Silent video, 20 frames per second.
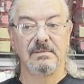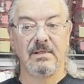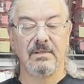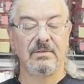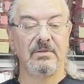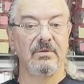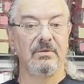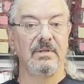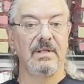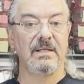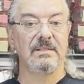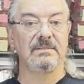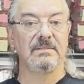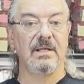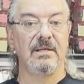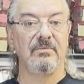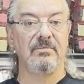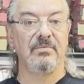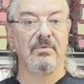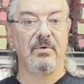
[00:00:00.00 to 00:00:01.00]
until next
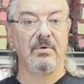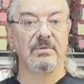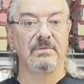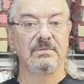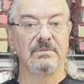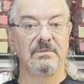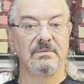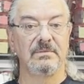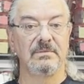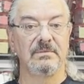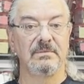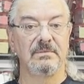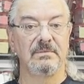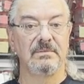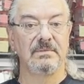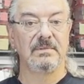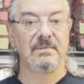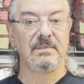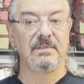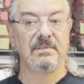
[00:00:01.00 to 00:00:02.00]
time, folks,
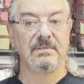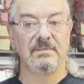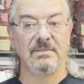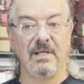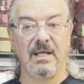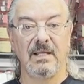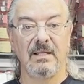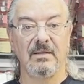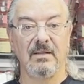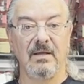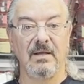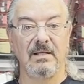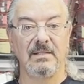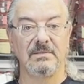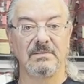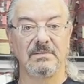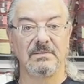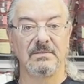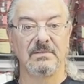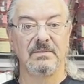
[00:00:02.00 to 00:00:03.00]
tight
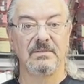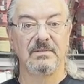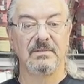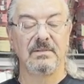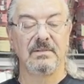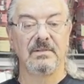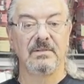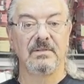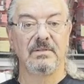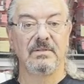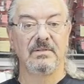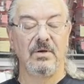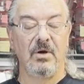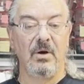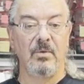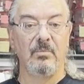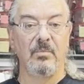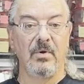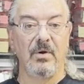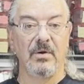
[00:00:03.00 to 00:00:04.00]
lines,
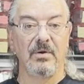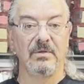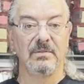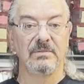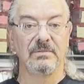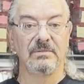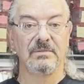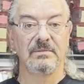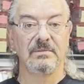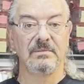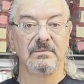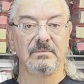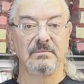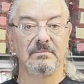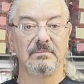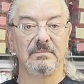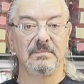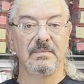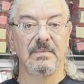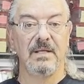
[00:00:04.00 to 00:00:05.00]
calm waters,
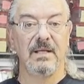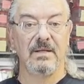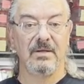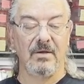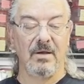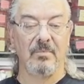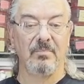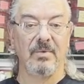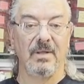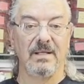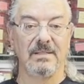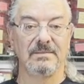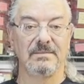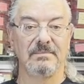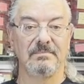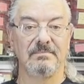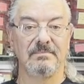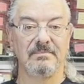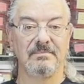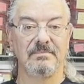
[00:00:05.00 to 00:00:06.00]
and God
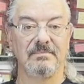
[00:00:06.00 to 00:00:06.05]
bless.